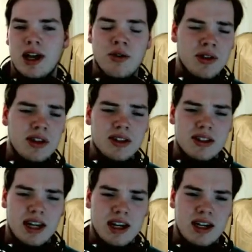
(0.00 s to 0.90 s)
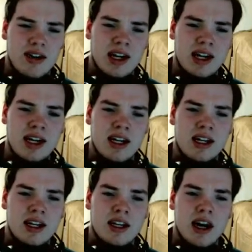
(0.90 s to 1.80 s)
I don't think the secondary
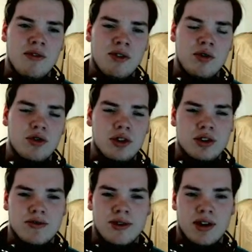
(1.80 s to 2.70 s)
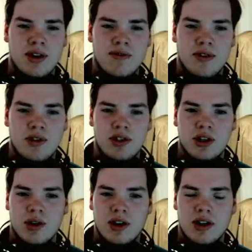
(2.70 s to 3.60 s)
evolutions for the first
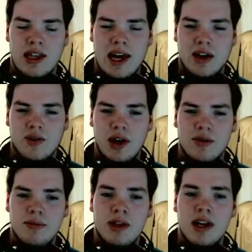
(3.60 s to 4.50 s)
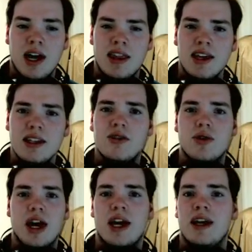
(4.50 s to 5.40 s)
2 are that great, but I think it's
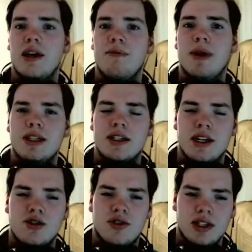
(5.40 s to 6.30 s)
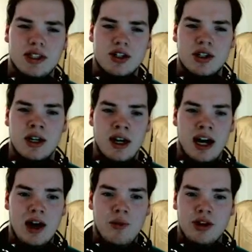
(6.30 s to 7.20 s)
okay. It makes a nice transition.
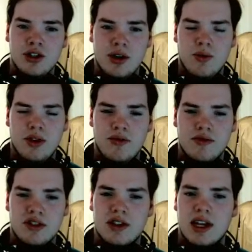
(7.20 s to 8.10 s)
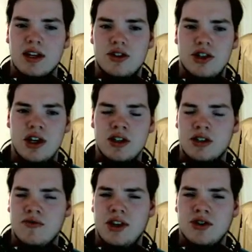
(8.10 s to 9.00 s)
I wish it would have just changed its
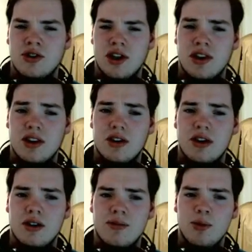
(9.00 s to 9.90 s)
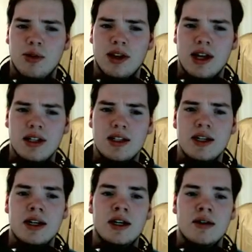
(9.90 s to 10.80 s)
feature, not the color, more or less,
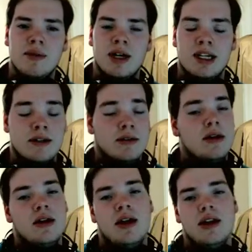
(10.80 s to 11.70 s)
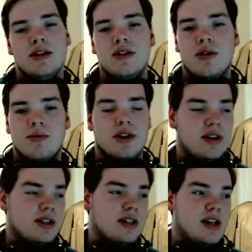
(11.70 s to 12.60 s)
but it's still a pretty
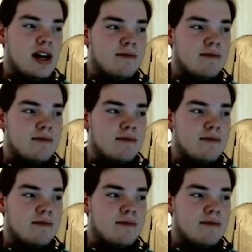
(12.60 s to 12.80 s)
good design.